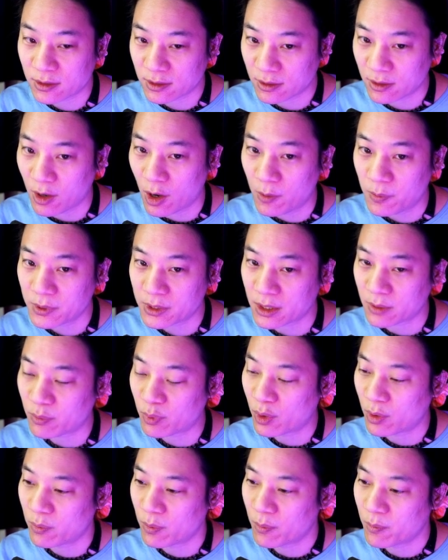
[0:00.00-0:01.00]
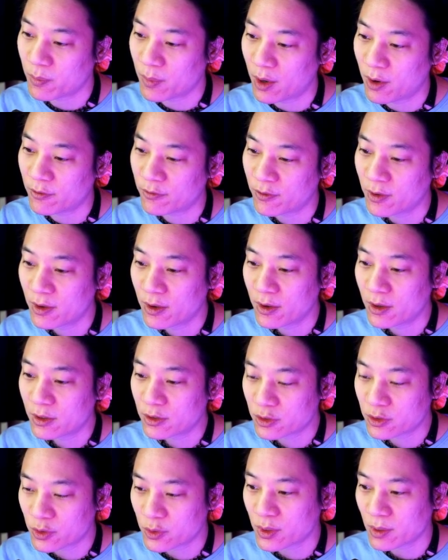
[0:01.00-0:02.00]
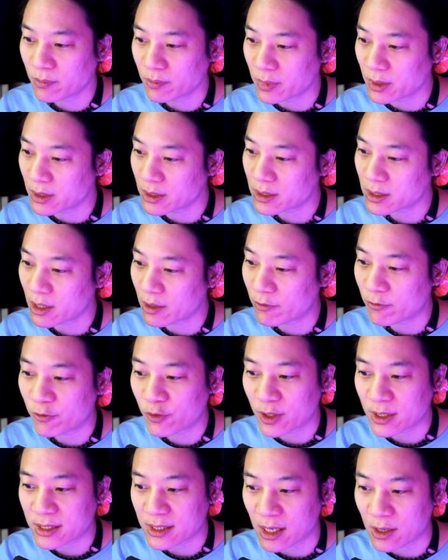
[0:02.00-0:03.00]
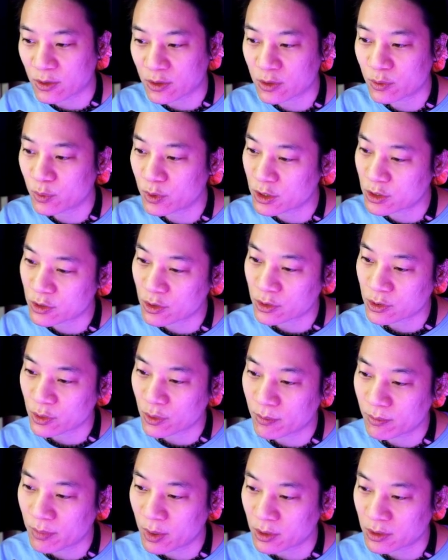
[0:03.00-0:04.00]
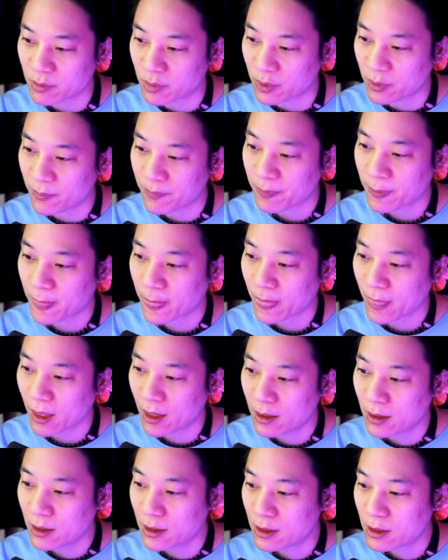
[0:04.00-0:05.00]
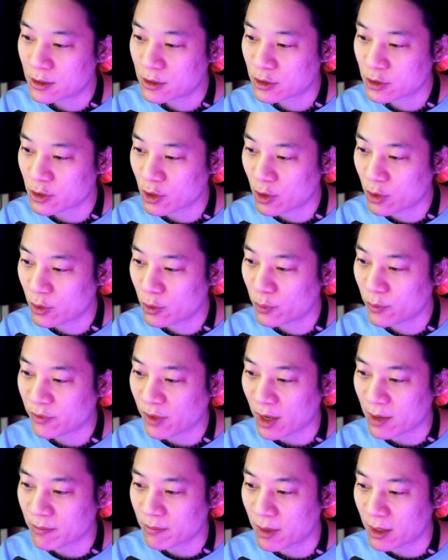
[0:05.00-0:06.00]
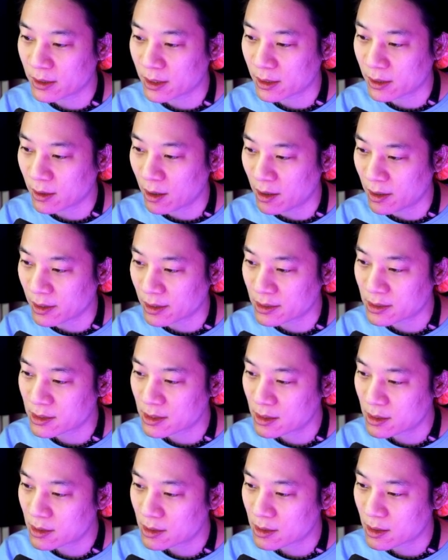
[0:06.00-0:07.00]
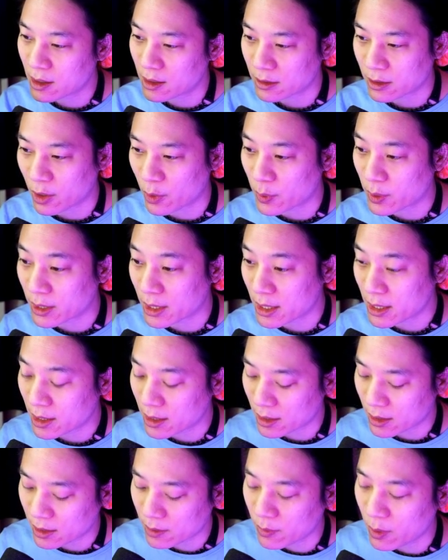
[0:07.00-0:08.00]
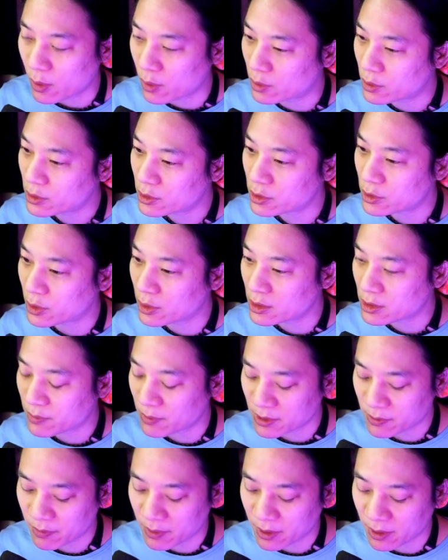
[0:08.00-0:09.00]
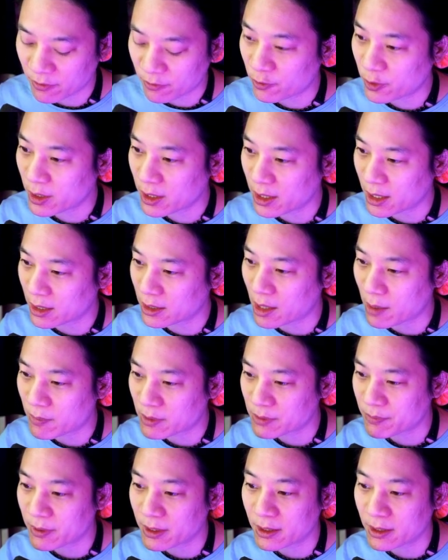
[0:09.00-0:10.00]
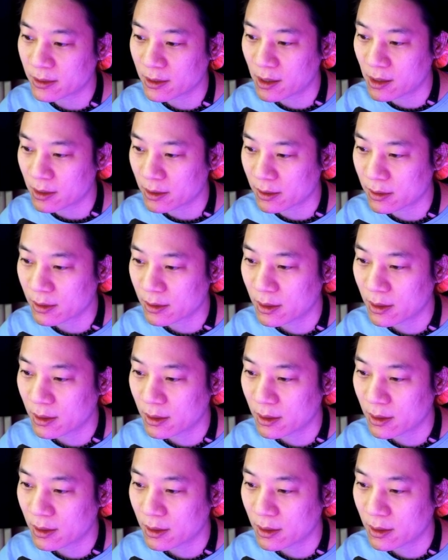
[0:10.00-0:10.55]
opposite problem of 2 numbers in 3 cells, which is also impossible. So with that in mind, the 9s can't go in here anymore. So this must be the 3 and that must be the 9.